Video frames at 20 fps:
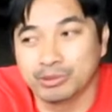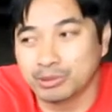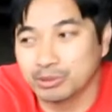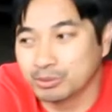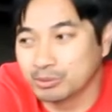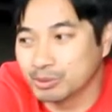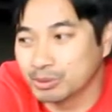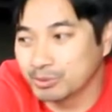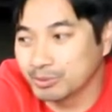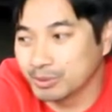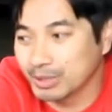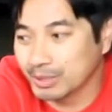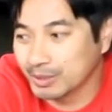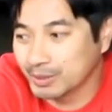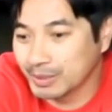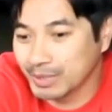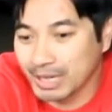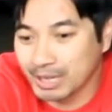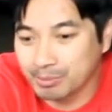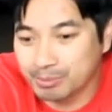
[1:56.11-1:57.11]
So what would
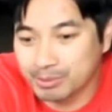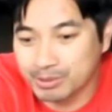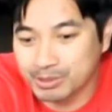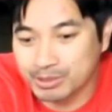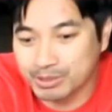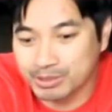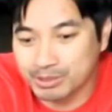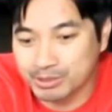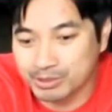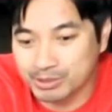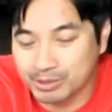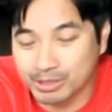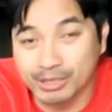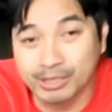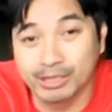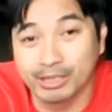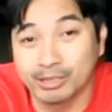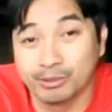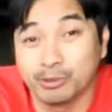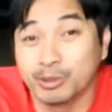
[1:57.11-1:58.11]
what happens is
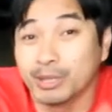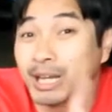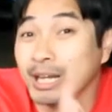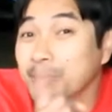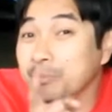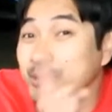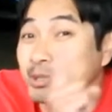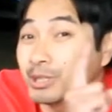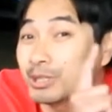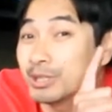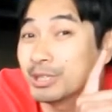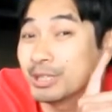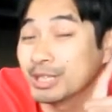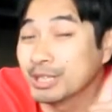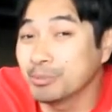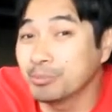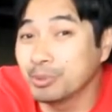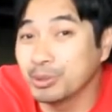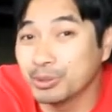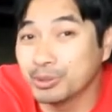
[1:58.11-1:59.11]
on the, what happens on the
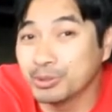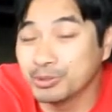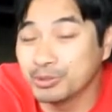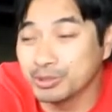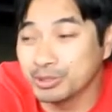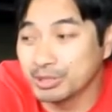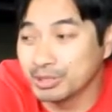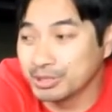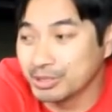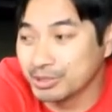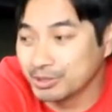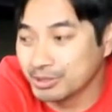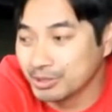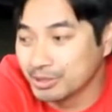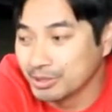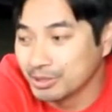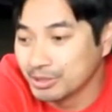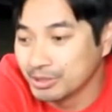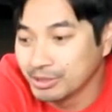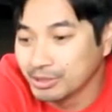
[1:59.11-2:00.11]
Empulse is
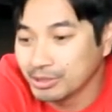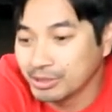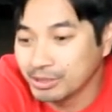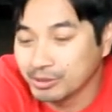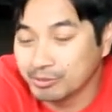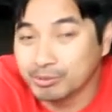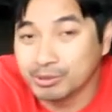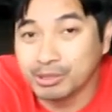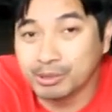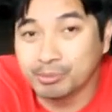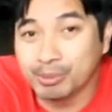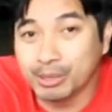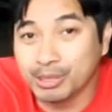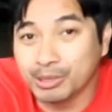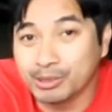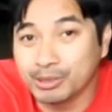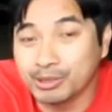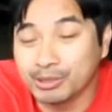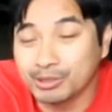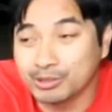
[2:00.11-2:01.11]
uh, when the
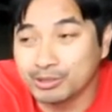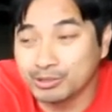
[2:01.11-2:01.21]
battery